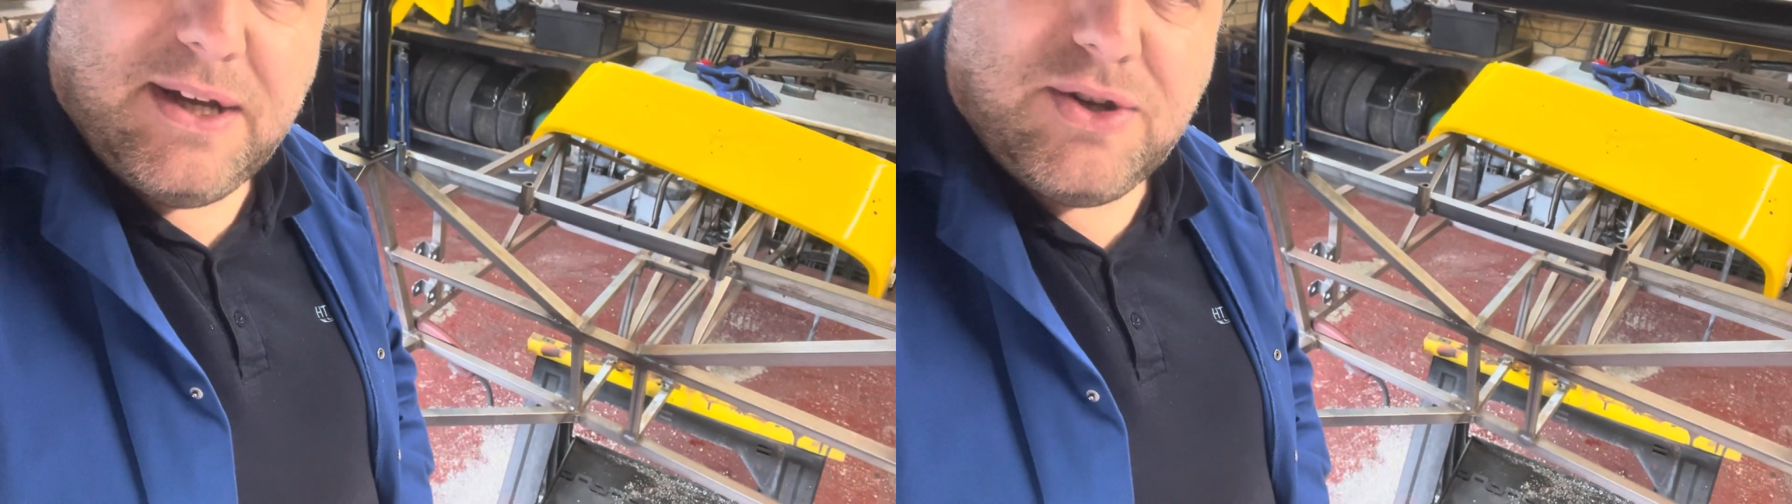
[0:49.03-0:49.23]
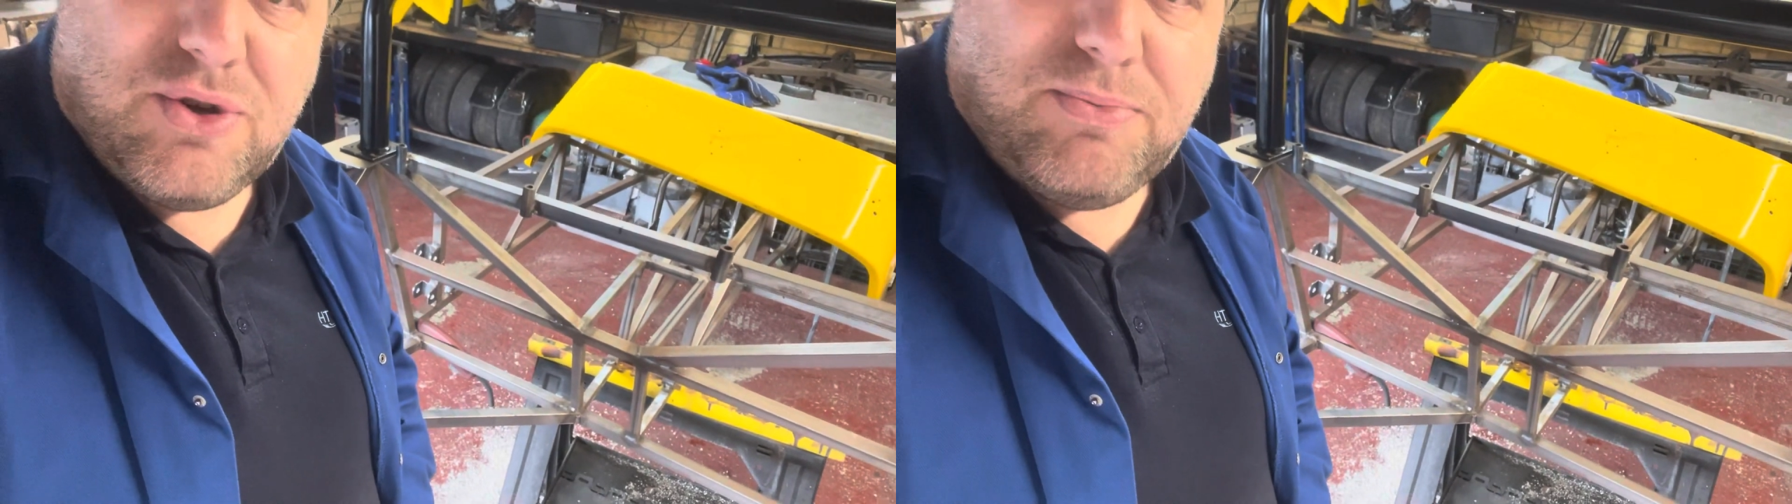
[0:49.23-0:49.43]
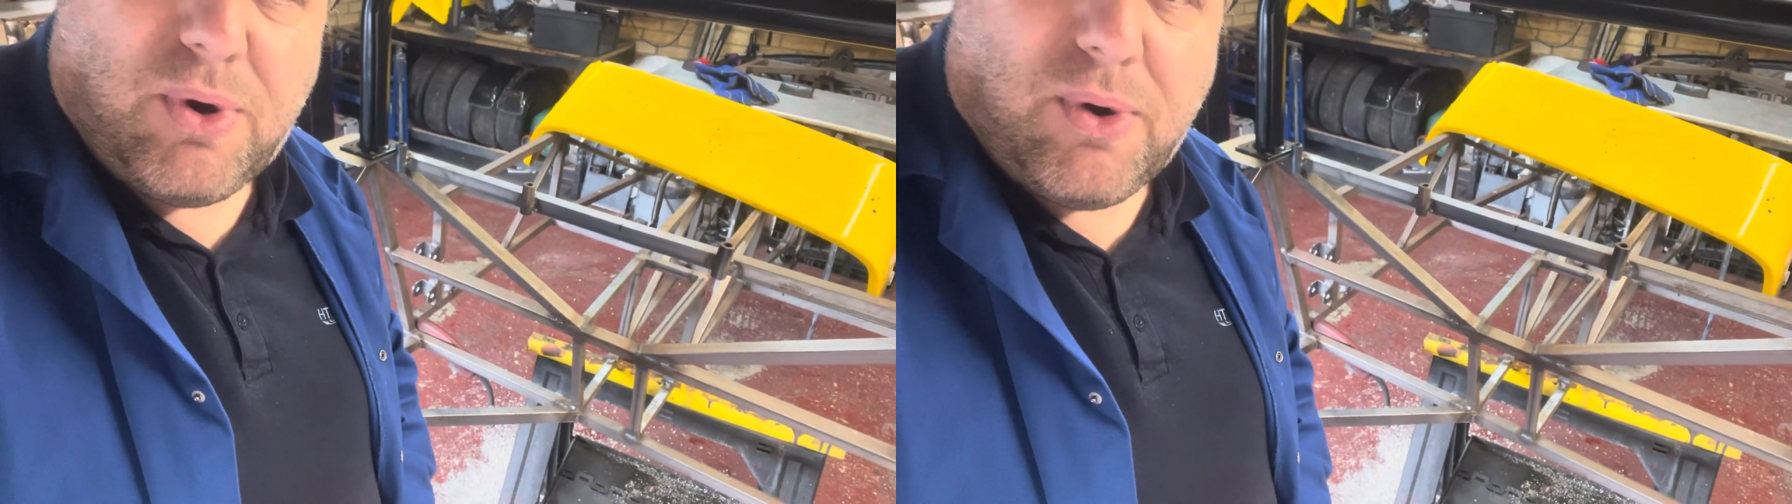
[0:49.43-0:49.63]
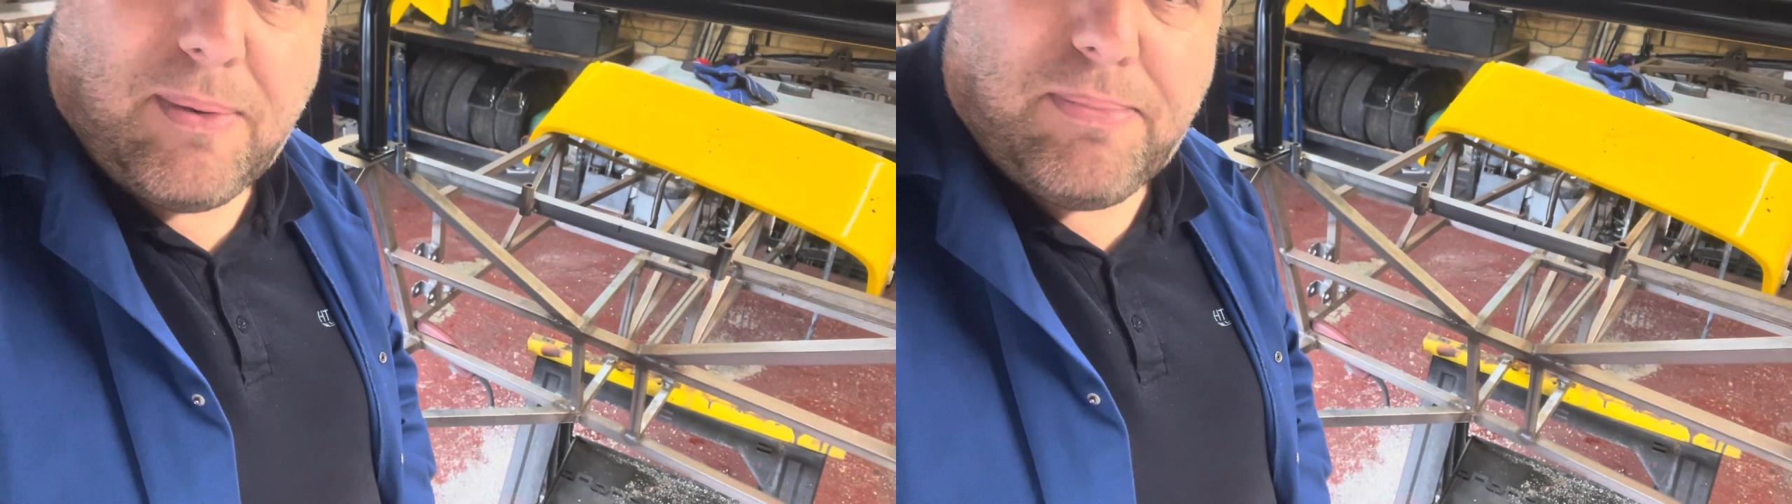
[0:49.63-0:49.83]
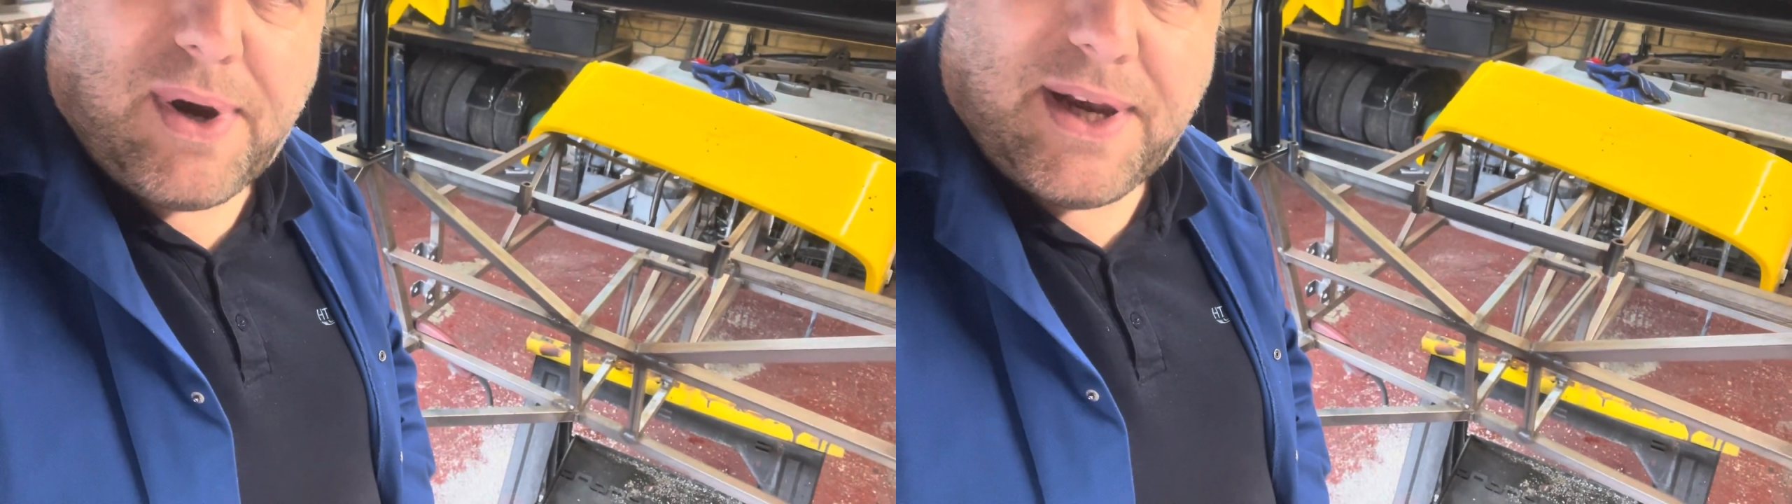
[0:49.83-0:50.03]
tomorrow
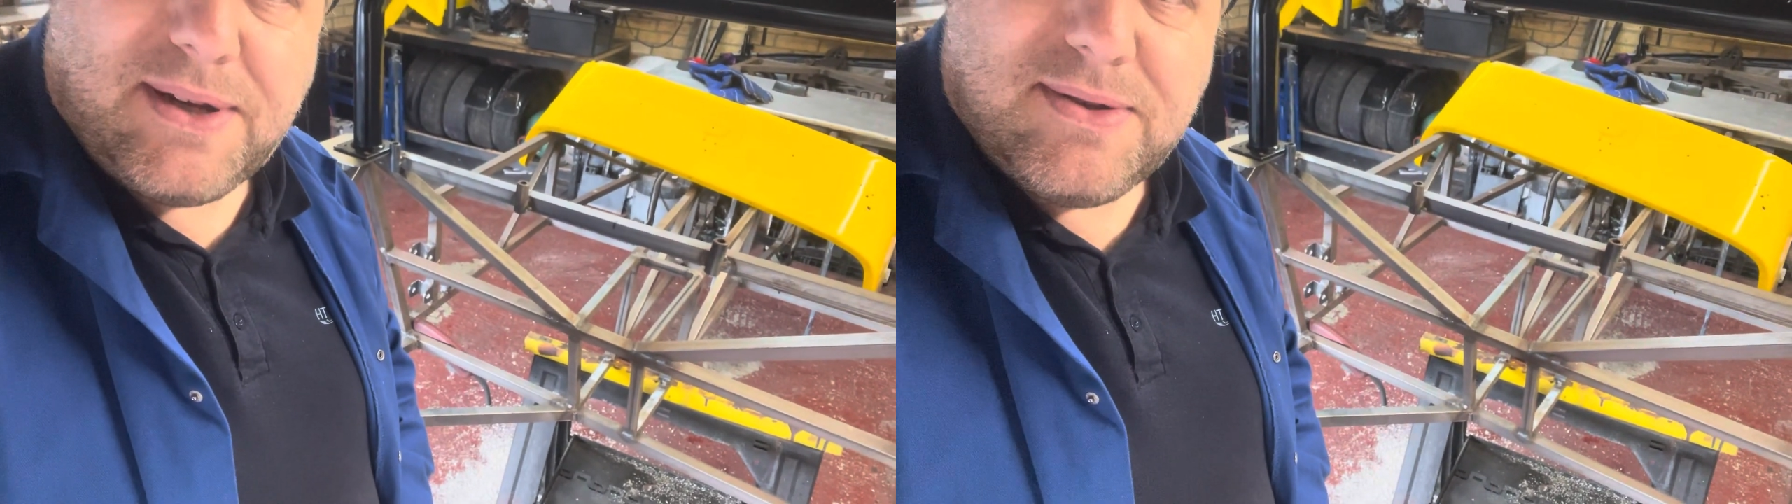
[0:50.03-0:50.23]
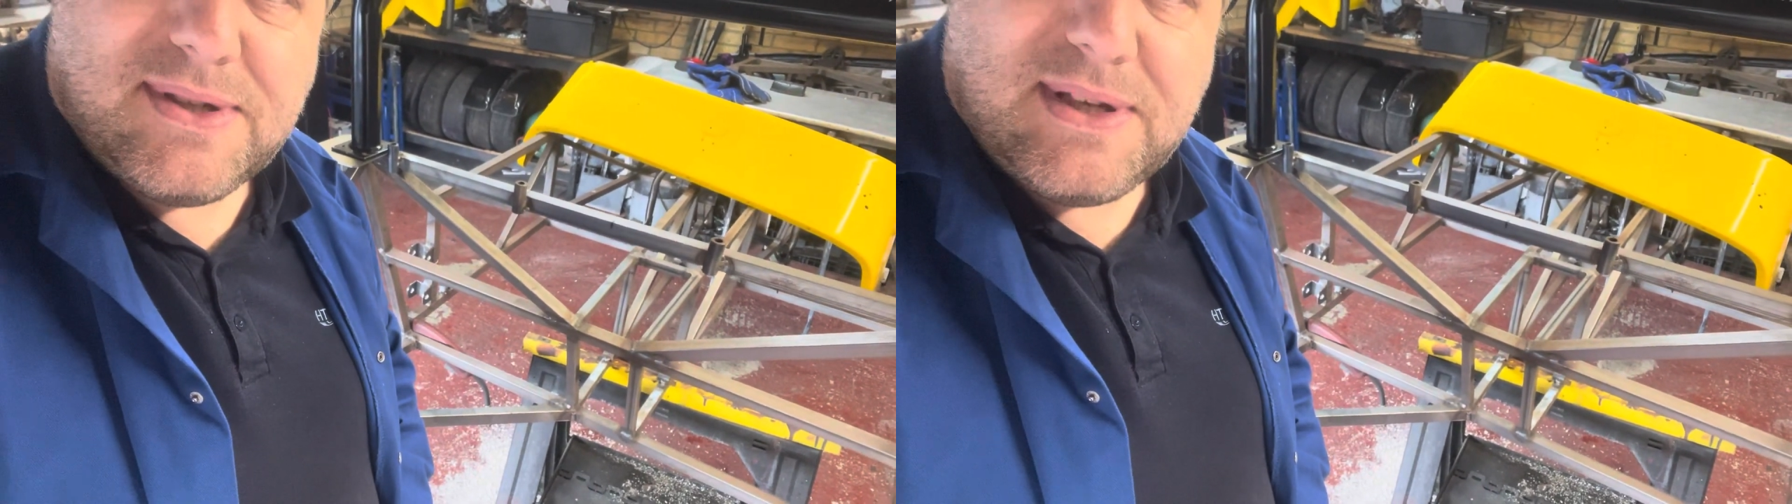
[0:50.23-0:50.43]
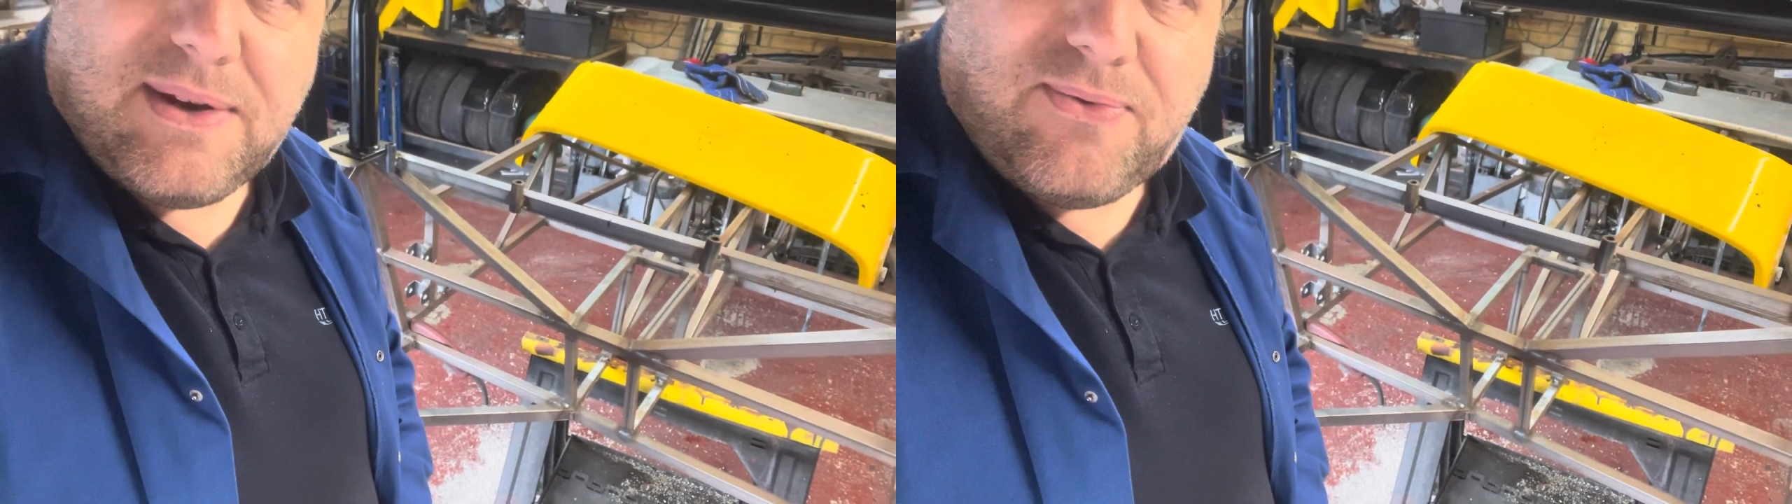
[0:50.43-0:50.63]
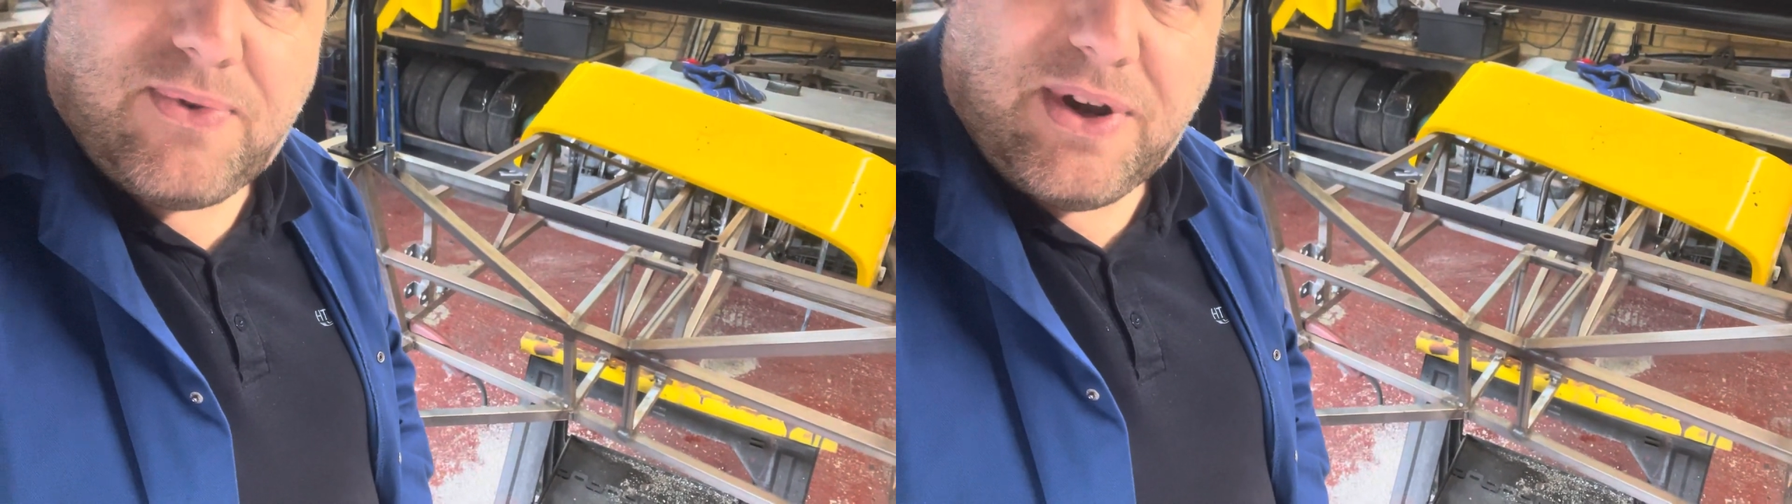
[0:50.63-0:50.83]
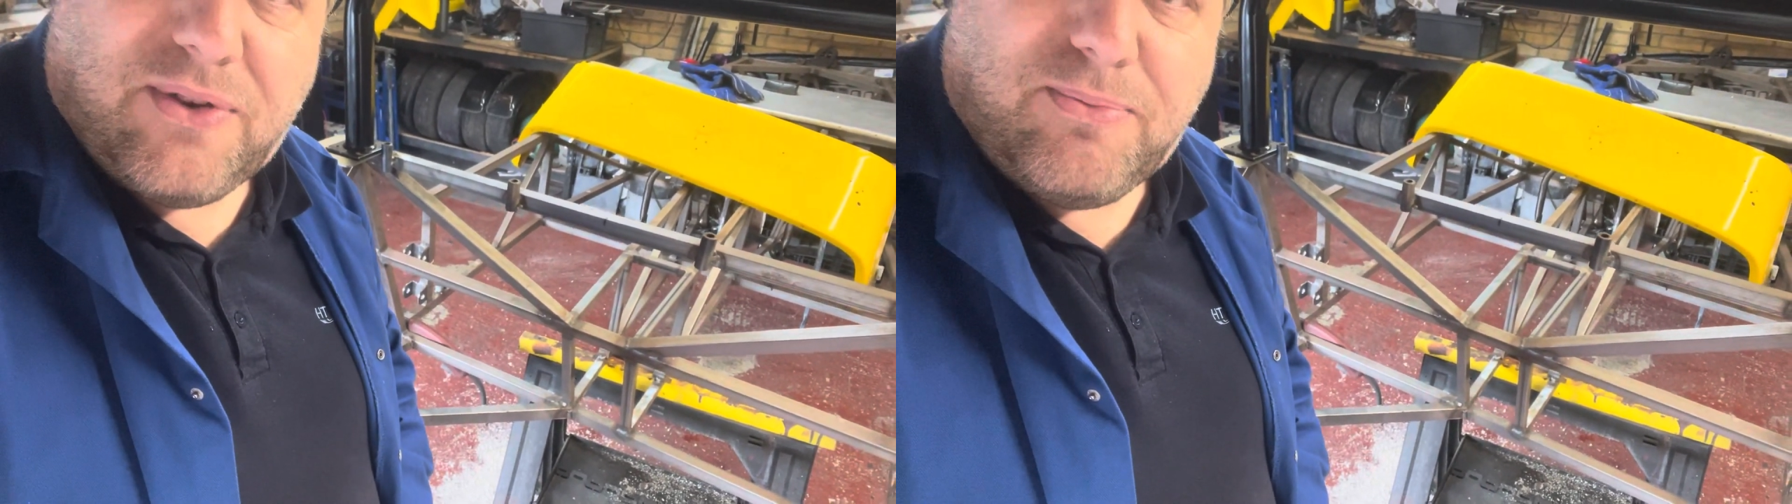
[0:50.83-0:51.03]
I'm planning to see a
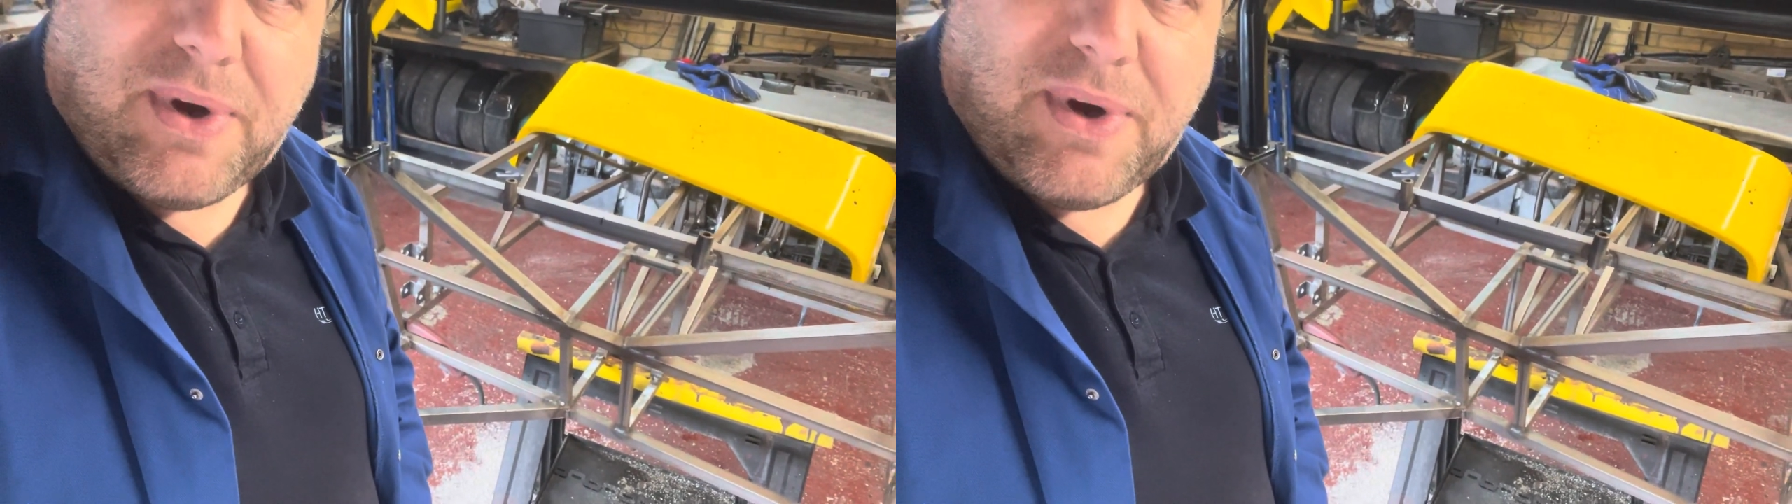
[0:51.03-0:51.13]
friend of